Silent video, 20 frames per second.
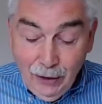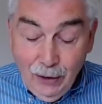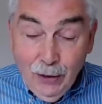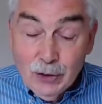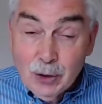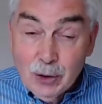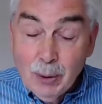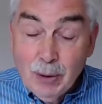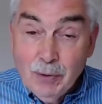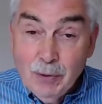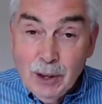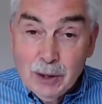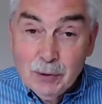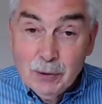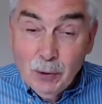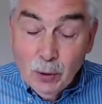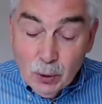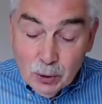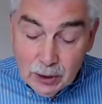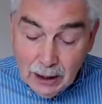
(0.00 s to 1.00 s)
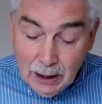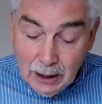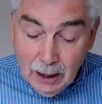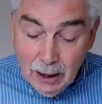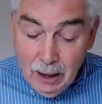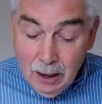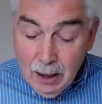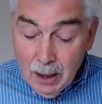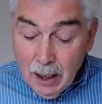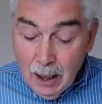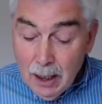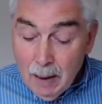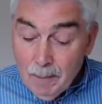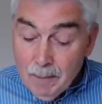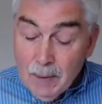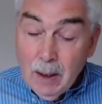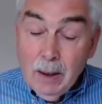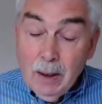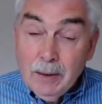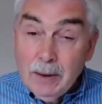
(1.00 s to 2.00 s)
So in verse 40, um,
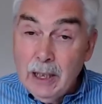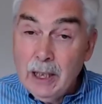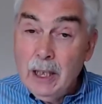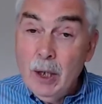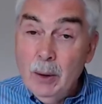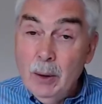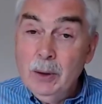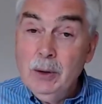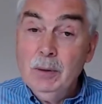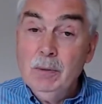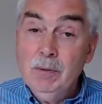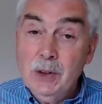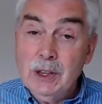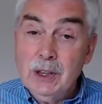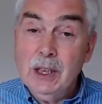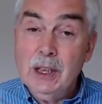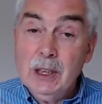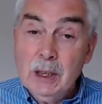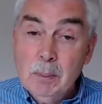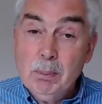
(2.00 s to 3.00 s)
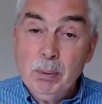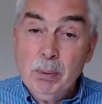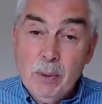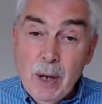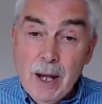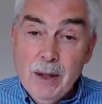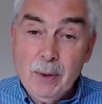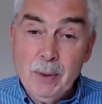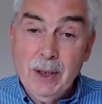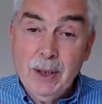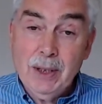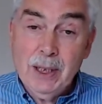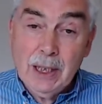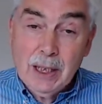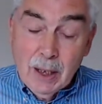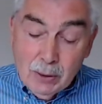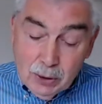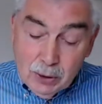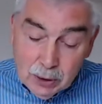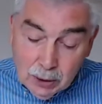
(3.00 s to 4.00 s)
they go and visit the brethren. They
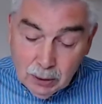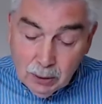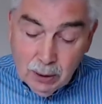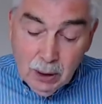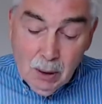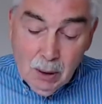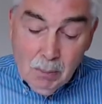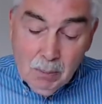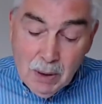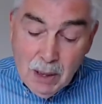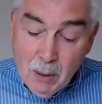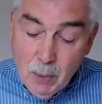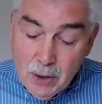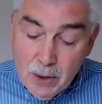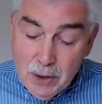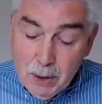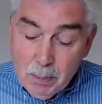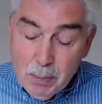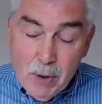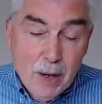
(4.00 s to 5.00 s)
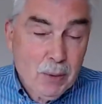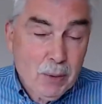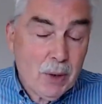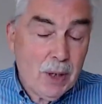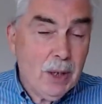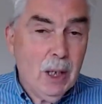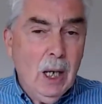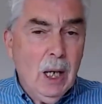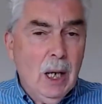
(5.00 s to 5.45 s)
go to meet with the brethren.